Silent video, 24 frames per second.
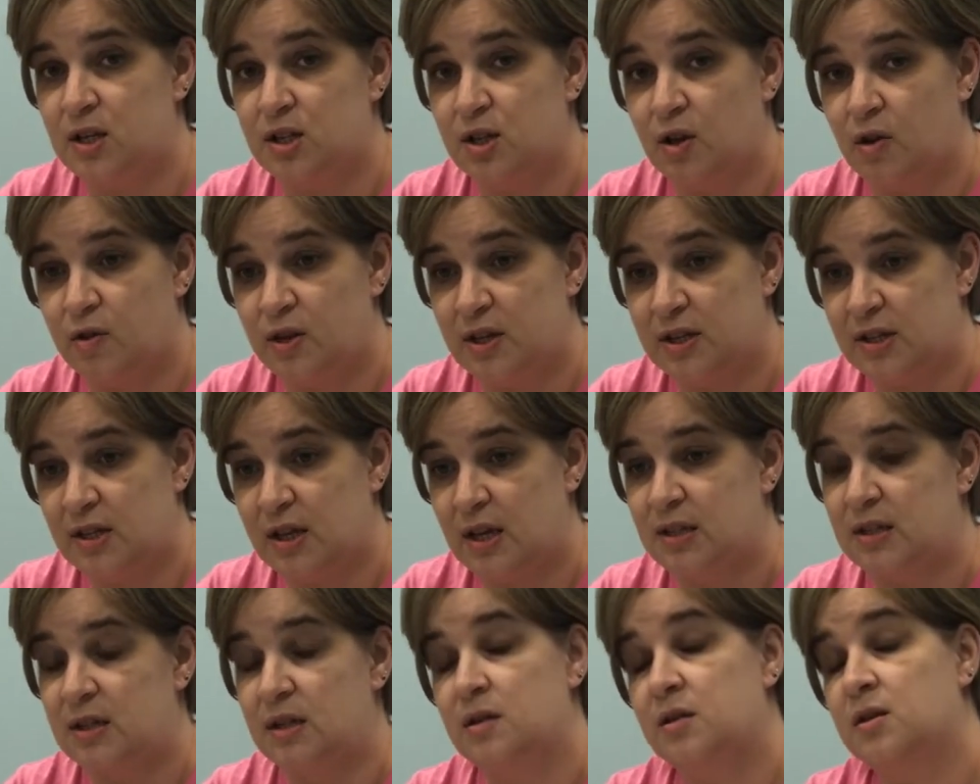so this
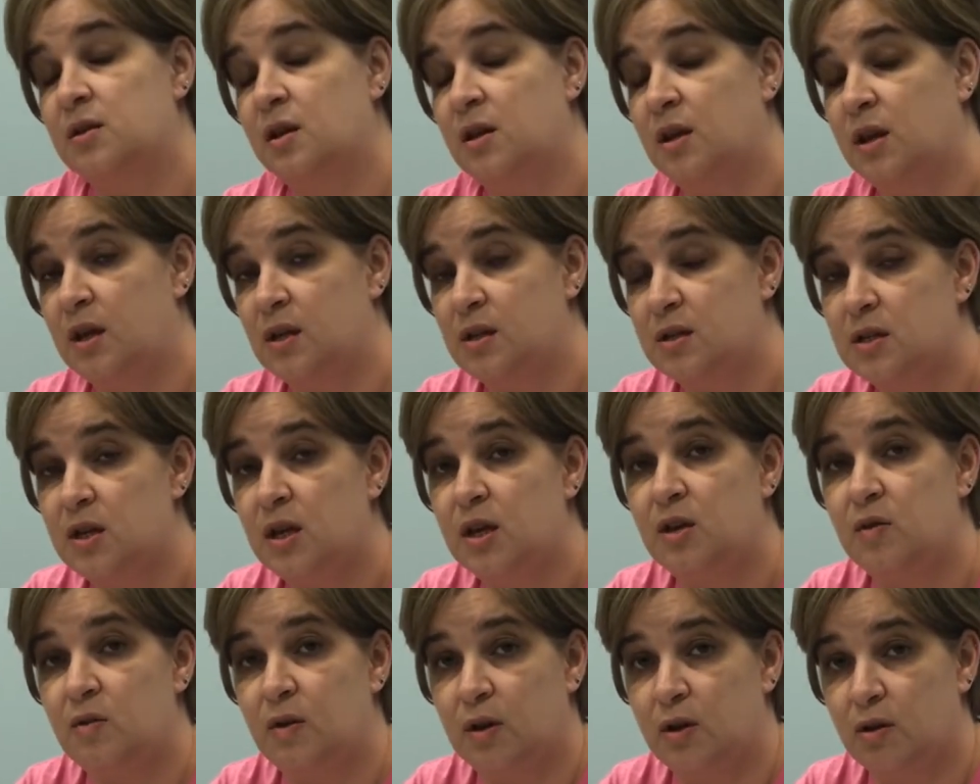lesson is going to
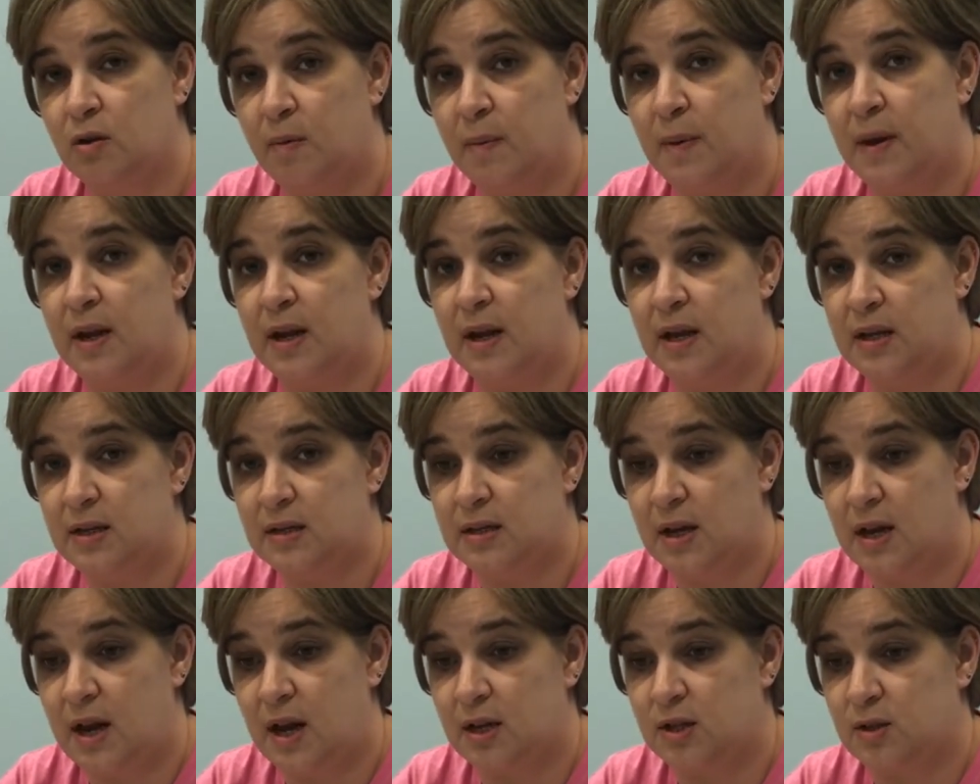continue a little bit
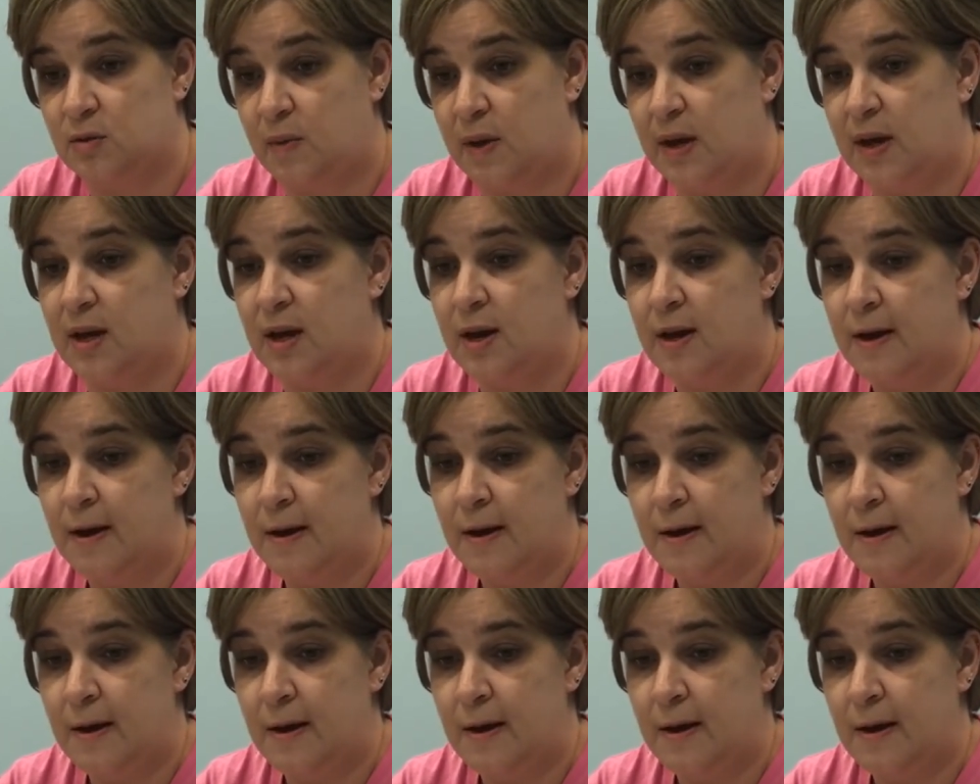into next week.